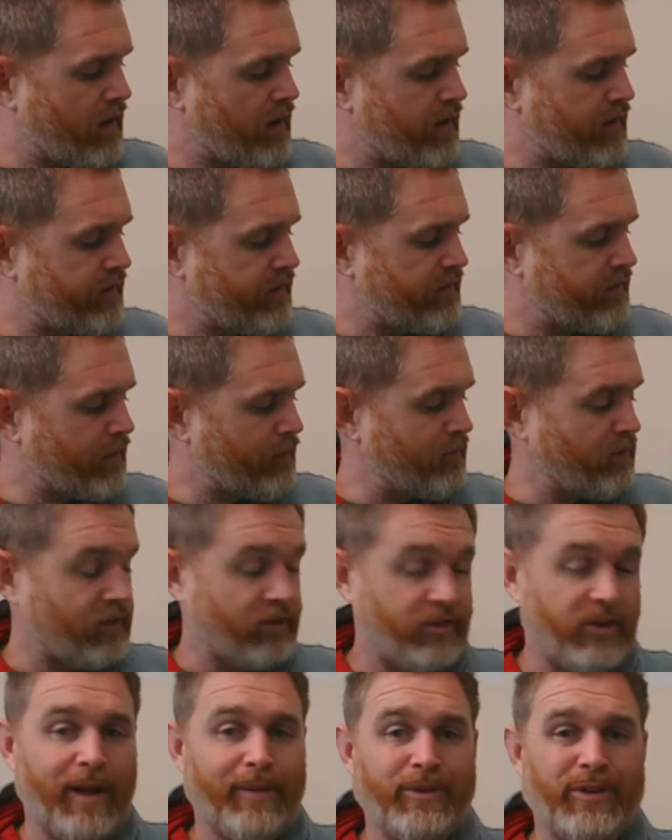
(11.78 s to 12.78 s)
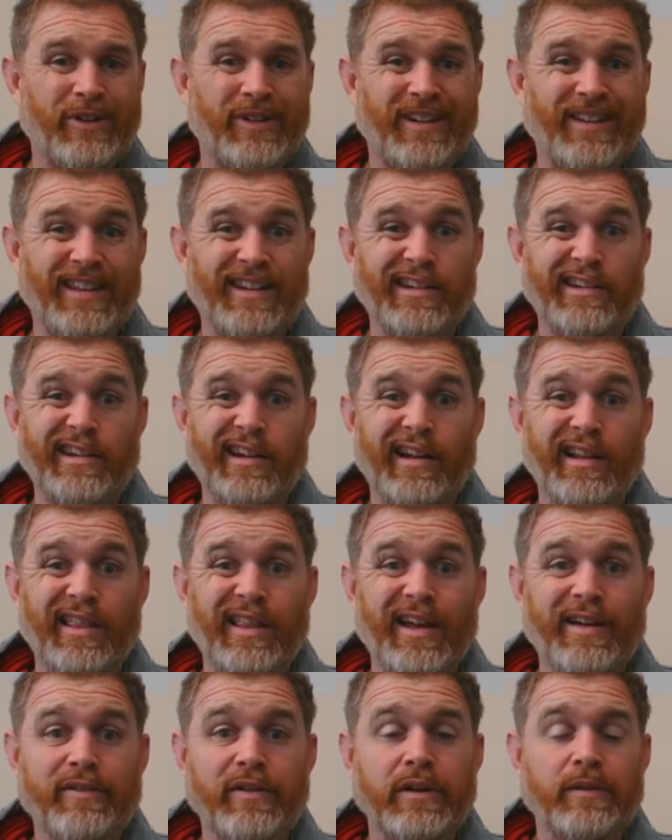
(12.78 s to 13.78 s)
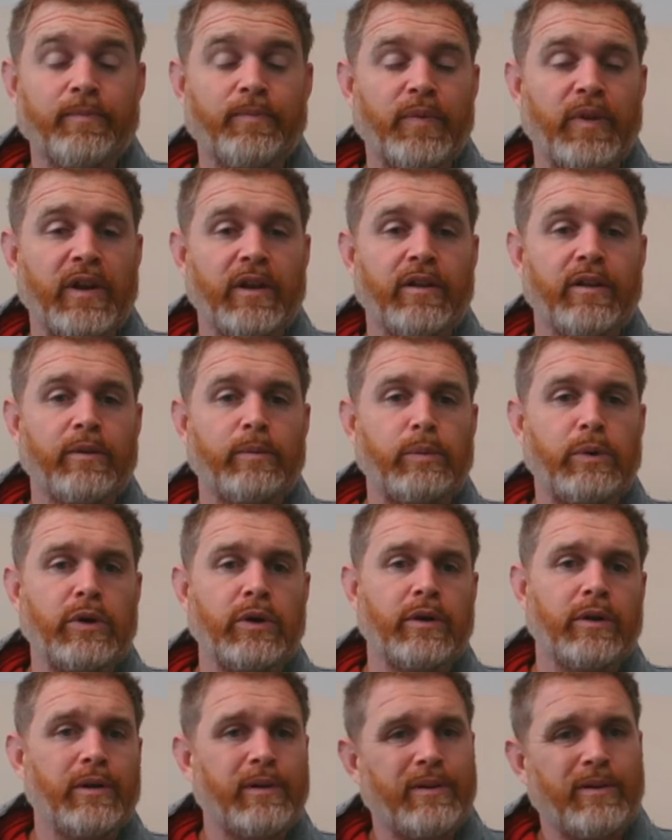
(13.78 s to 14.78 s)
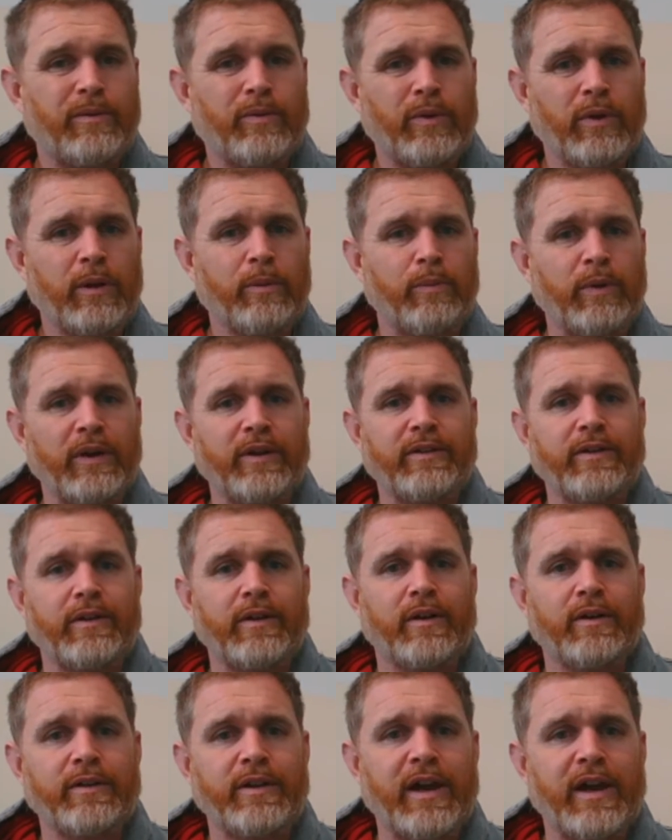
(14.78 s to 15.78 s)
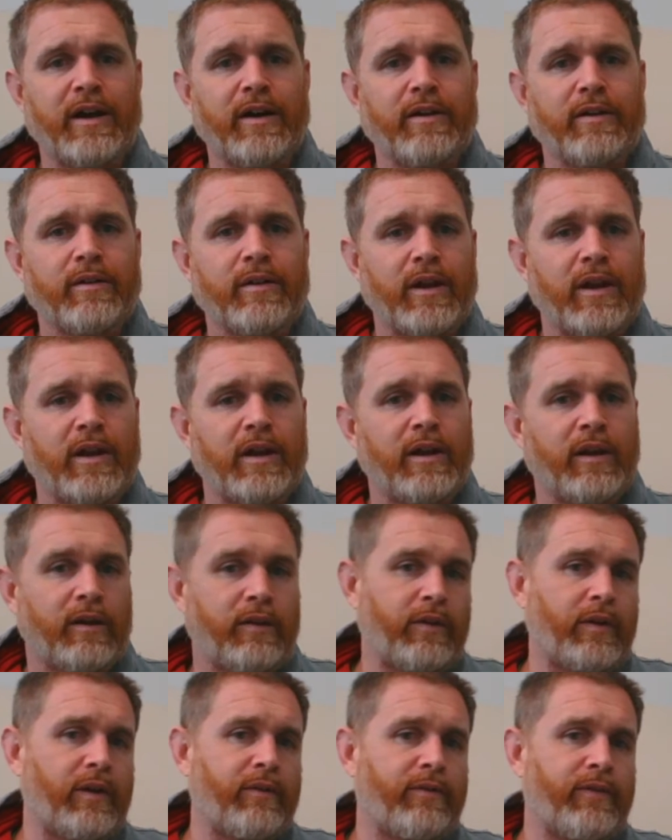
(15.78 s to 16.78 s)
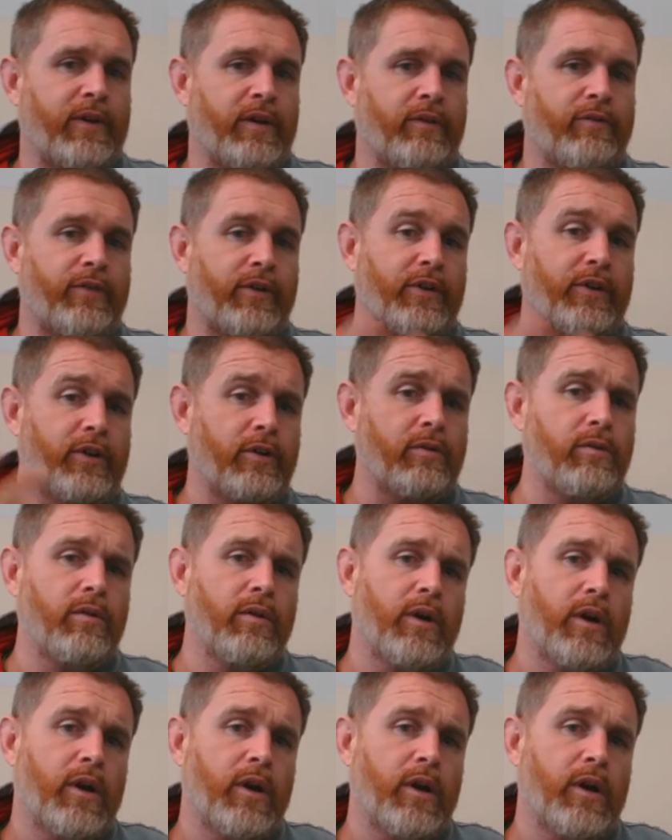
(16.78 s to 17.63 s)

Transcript: steps in chapter, I think it's like 11 in this book. It really breaks it all down, and so I figure for you,